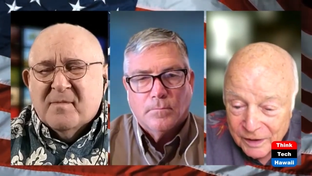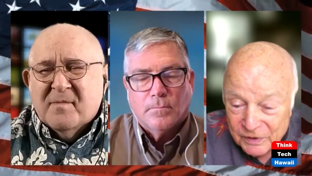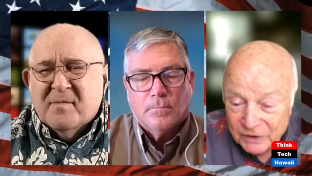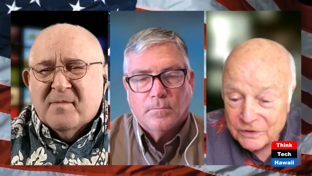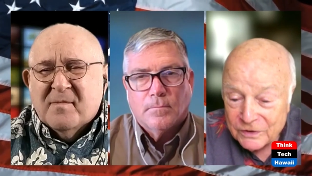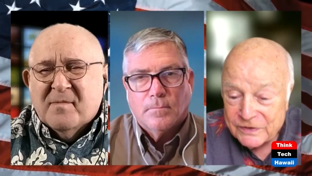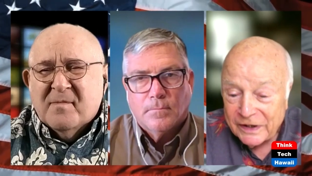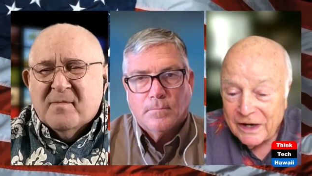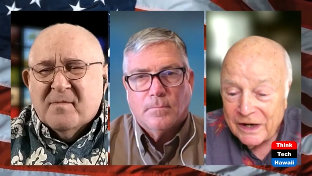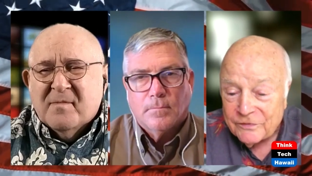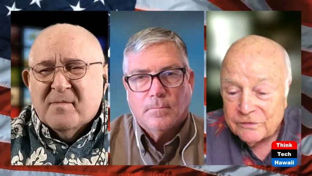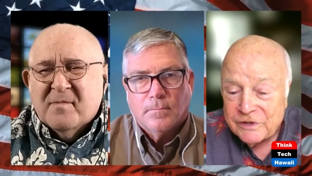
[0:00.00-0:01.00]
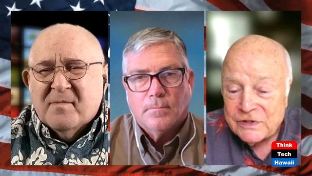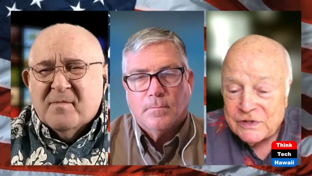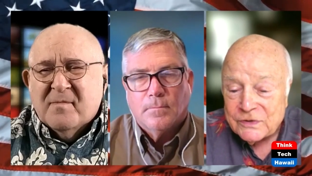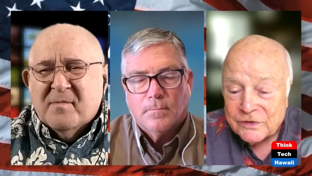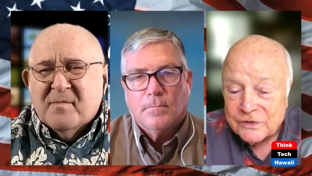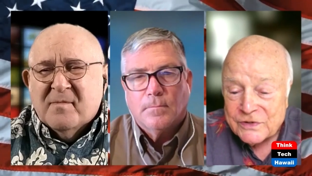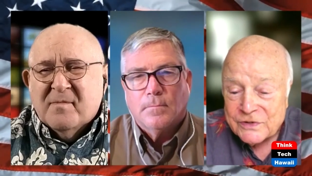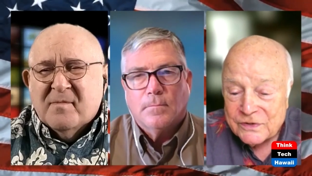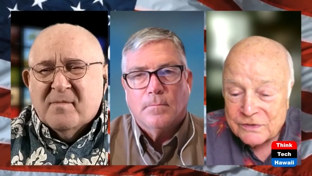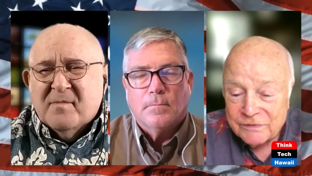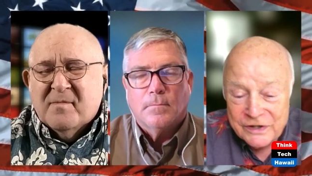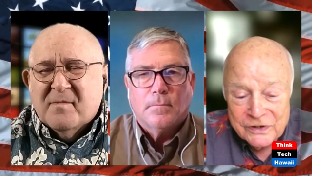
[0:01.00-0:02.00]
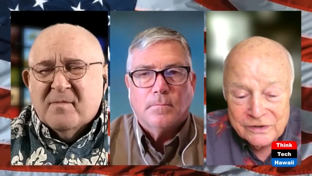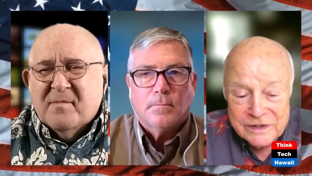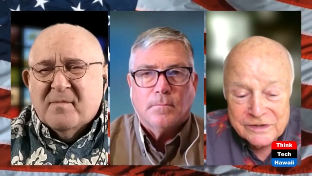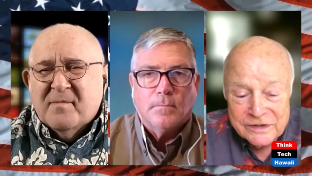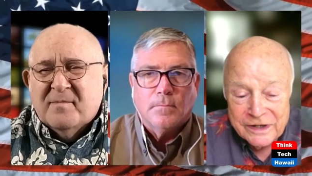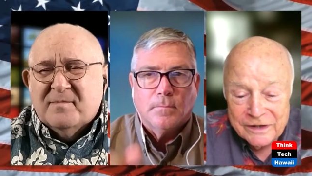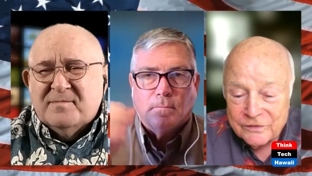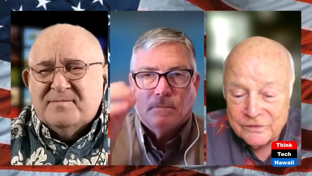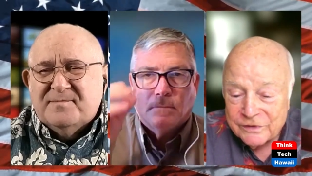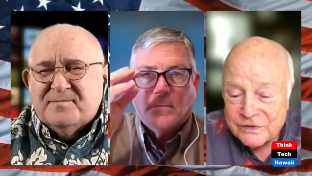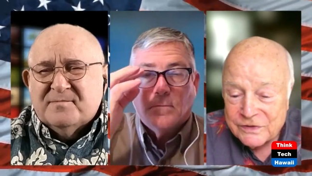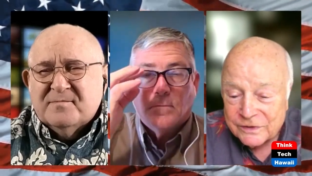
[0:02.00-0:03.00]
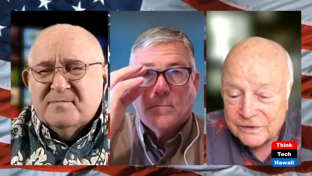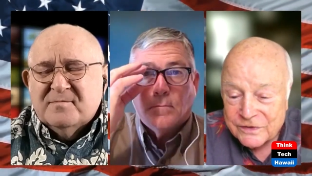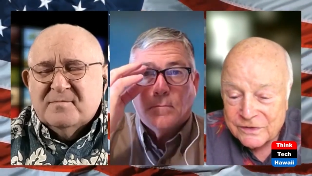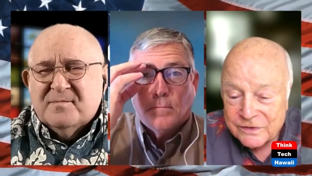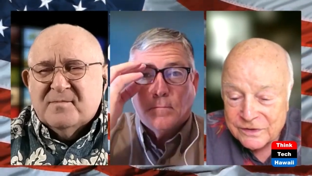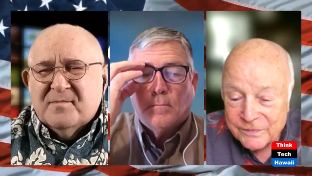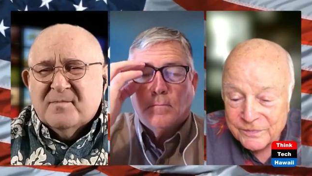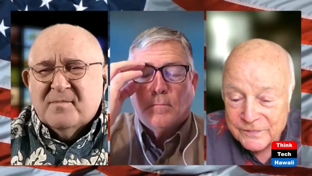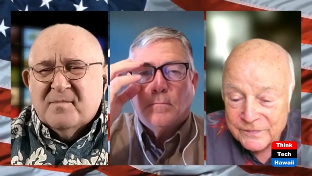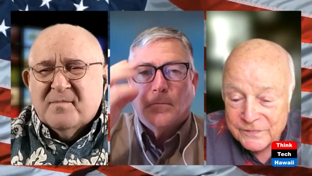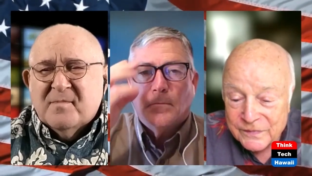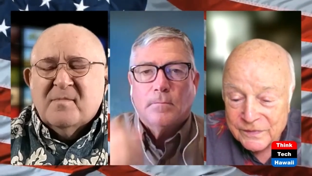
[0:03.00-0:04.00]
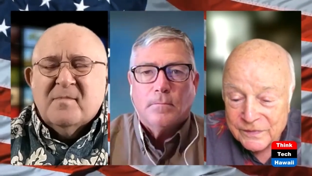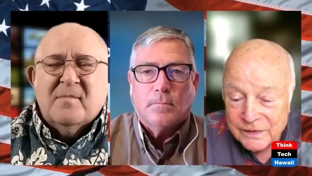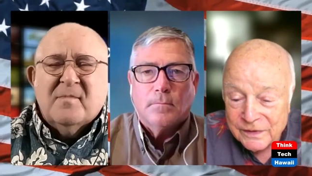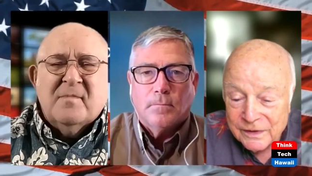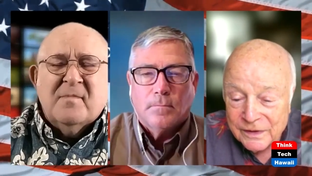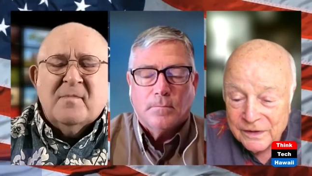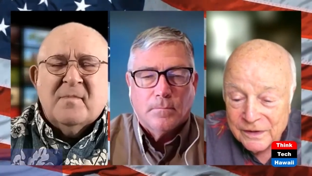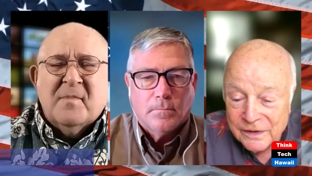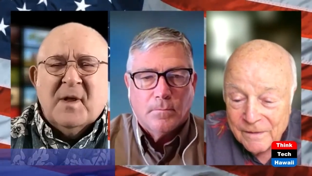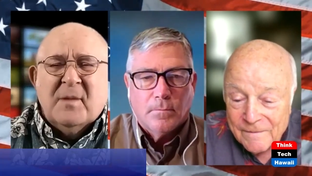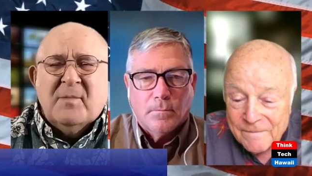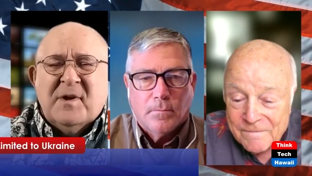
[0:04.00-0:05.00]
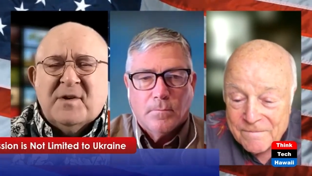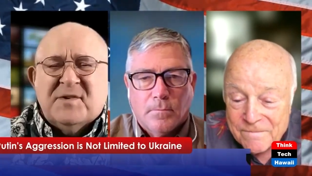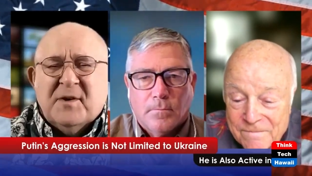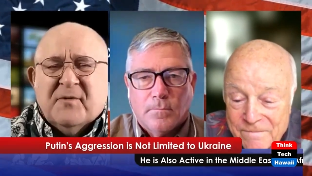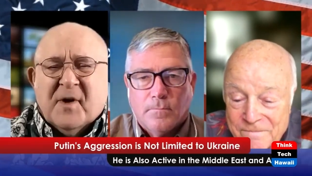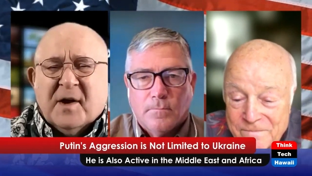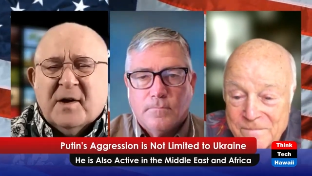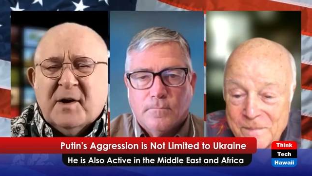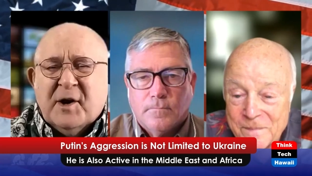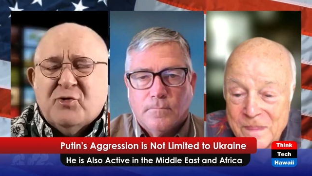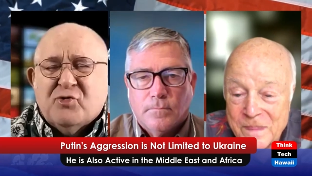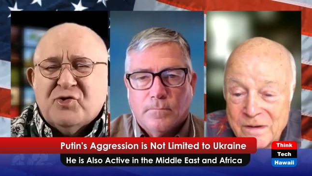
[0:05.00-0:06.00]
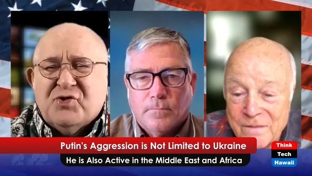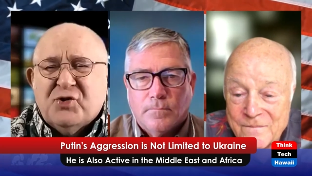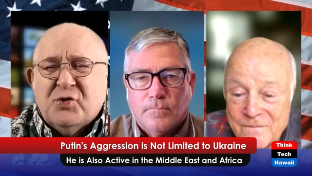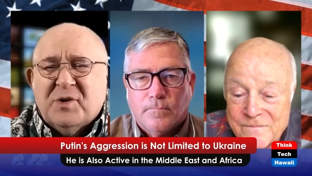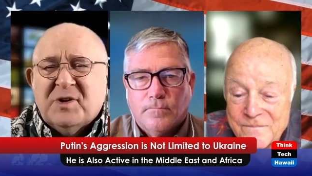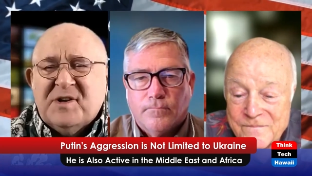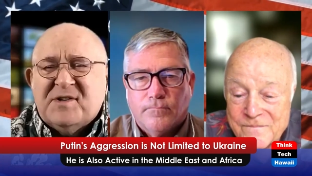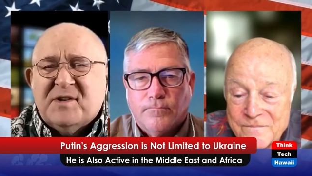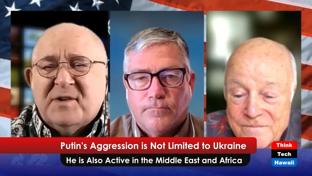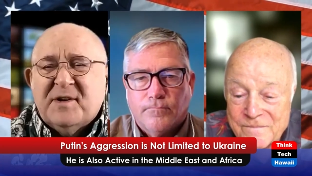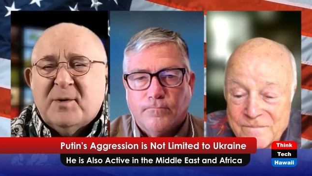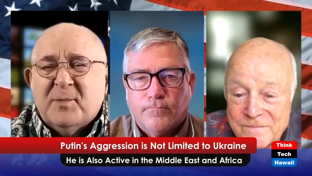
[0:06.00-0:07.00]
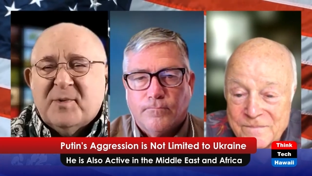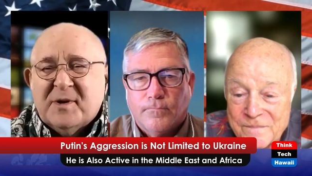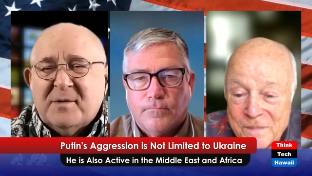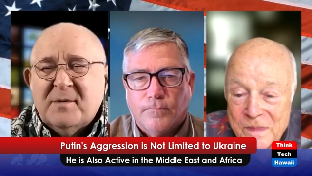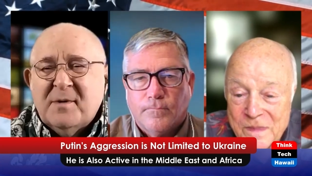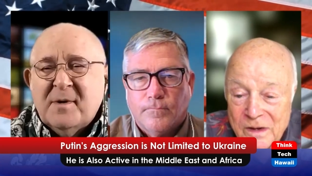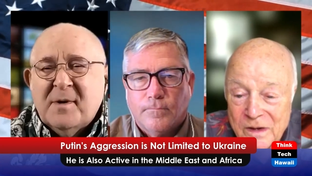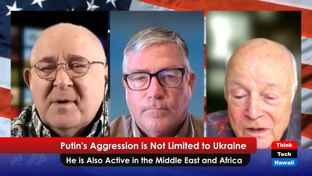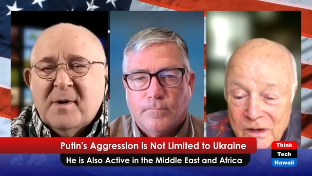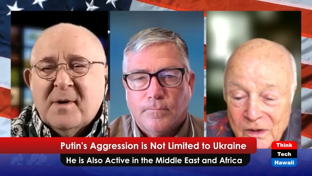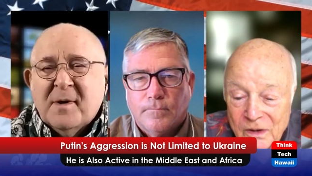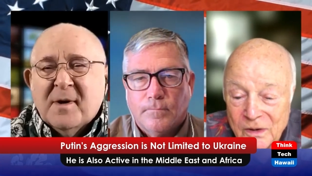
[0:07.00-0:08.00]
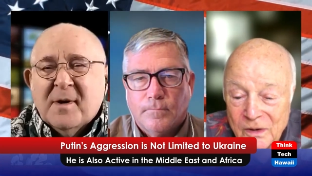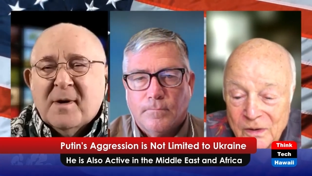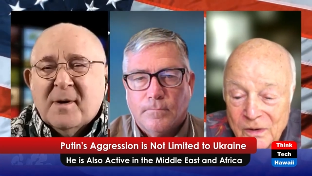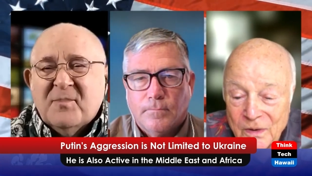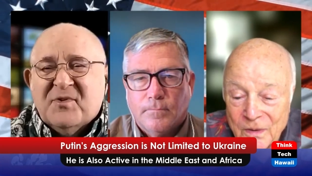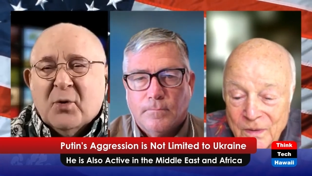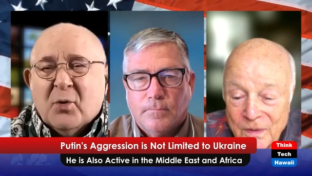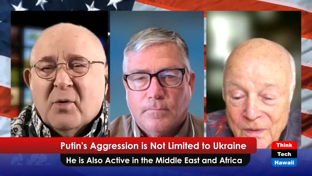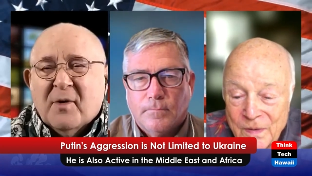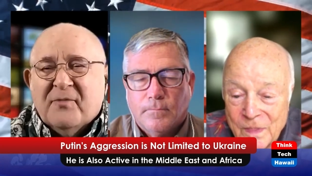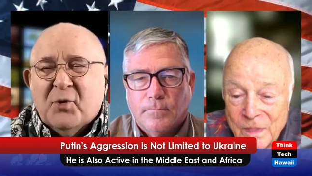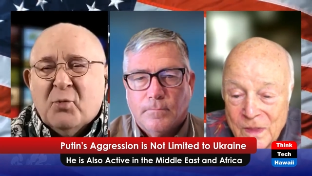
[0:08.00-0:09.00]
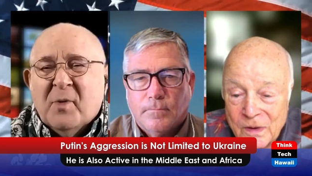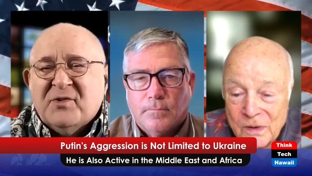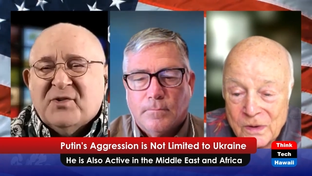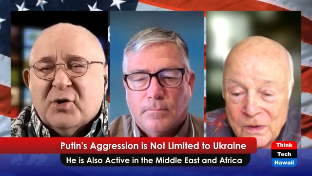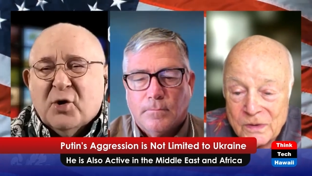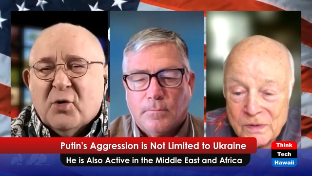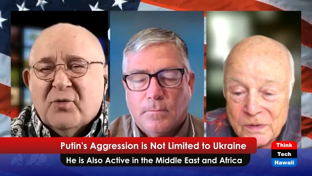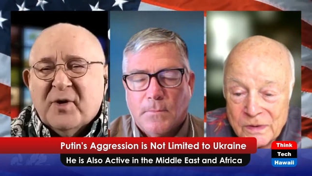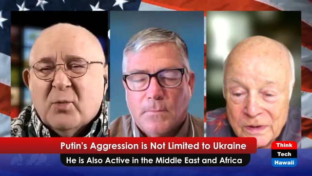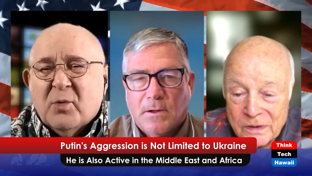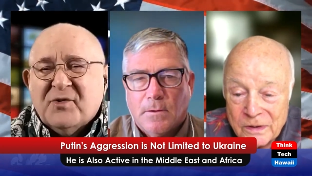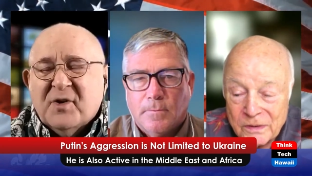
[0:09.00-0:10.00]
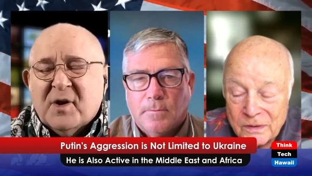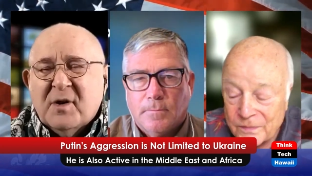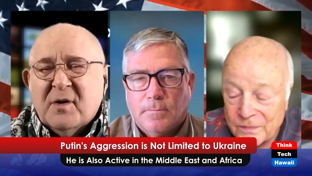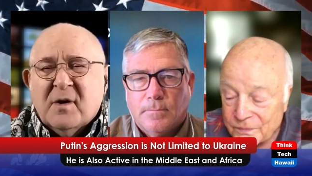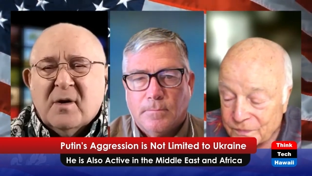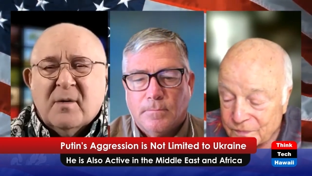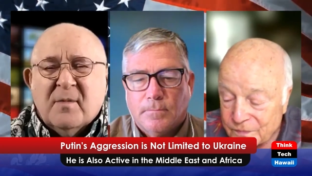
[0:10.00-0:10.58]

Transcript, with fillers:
Speaker 1: because they have the resources. Russia doesn't have the resources.
Speaker 2: Let me see if I can interest you at least a little bit. Um, so a few months ago, there was a, uh,